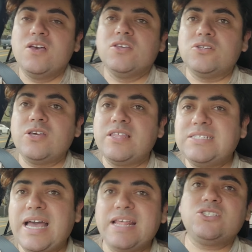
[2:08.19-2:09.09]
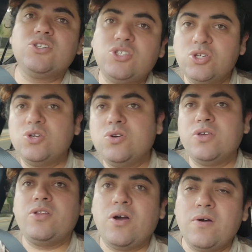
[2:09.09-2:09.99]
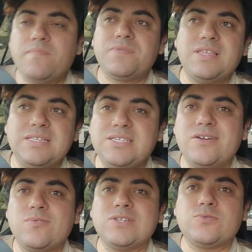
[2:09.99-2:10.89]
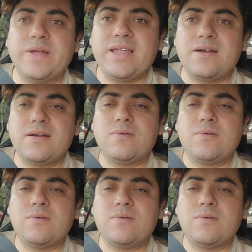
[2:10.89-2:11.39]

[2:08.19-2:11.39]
So they decided to do, you know, this year was weird.